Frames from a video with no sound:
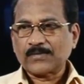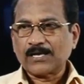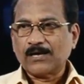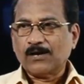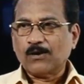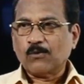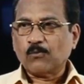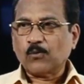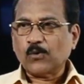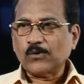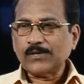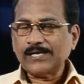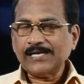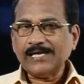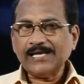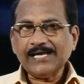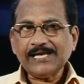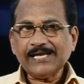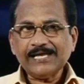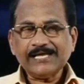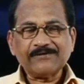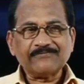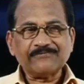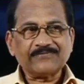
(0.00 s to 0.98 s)
Only
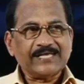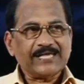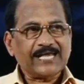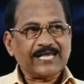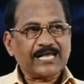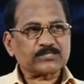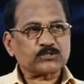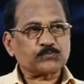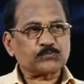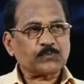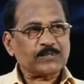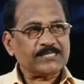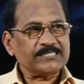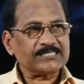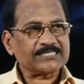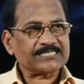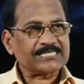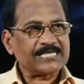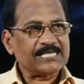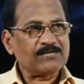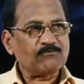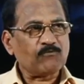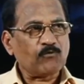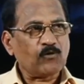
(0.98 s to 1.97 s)
if the expense
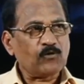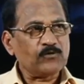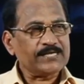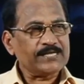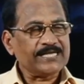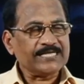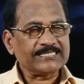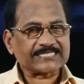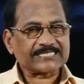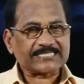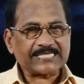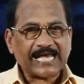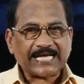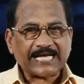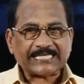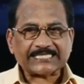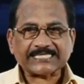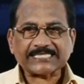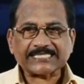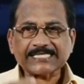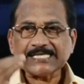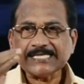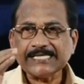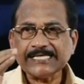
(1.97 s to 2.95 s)
involved is
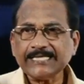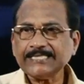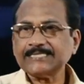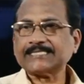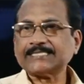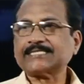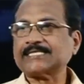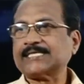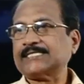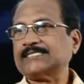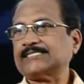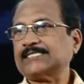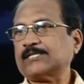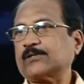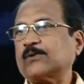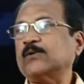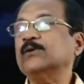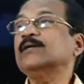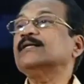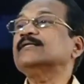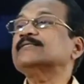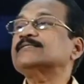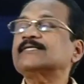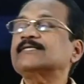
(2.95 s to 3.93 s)
exceeding
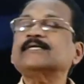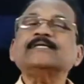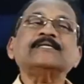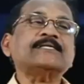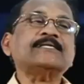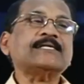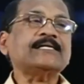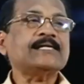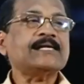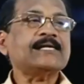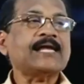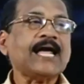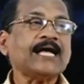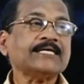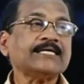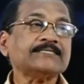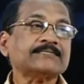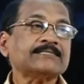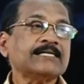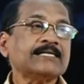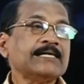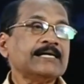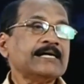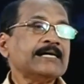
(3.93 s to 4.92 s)
30 lakhs,
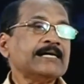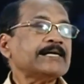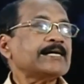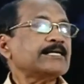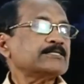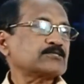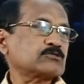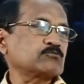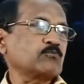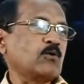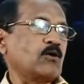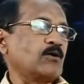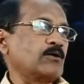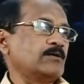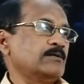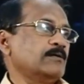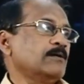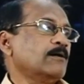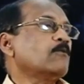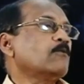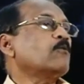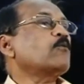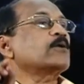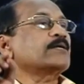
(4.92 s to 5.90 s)
a small
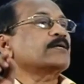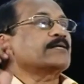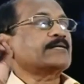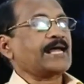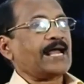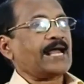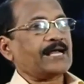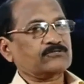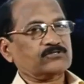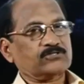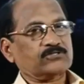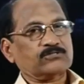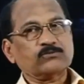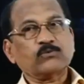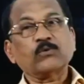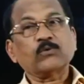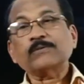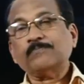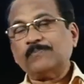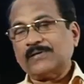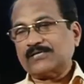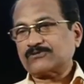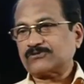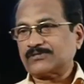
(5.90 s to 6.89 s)

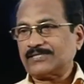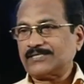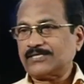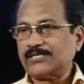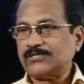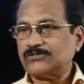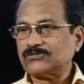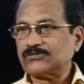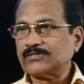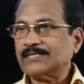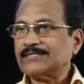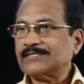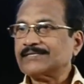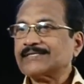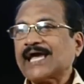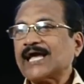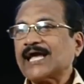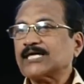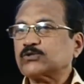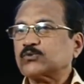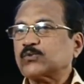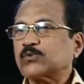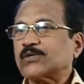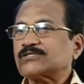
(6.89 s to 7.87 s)
1%
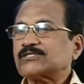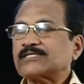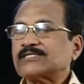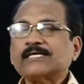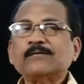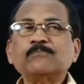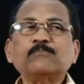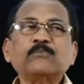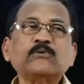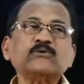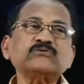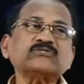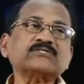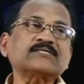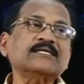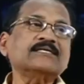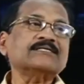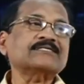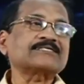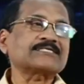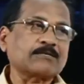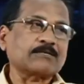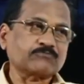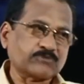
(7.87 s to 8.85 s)
tax was imposed
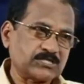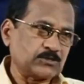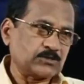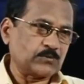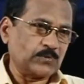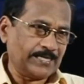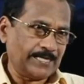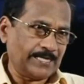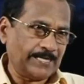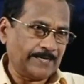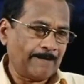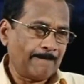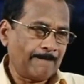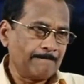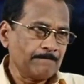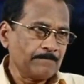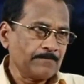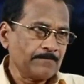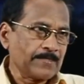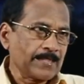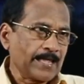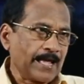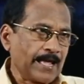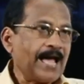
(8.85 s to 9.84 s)
subsequently
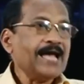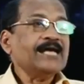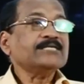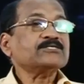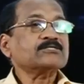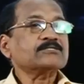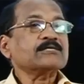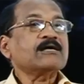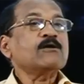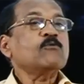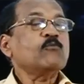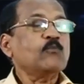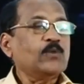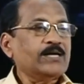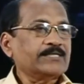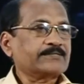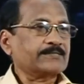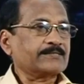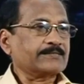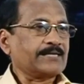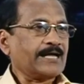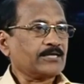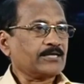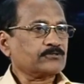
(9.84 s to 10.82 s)
as wealth
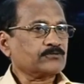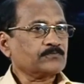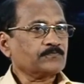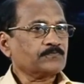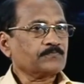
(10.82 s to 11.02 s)
tax.